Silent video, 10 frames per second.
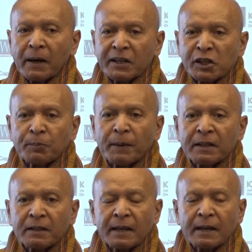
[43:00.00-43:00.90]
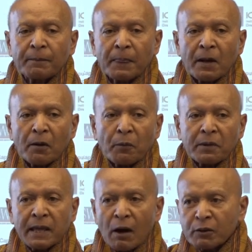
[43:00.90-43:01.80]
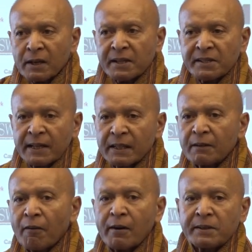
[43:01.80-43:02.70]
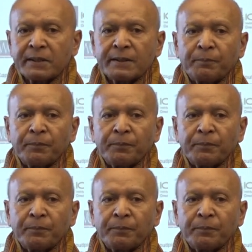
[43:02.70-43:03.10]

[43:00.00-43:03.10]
participating then, without a dissenting voice,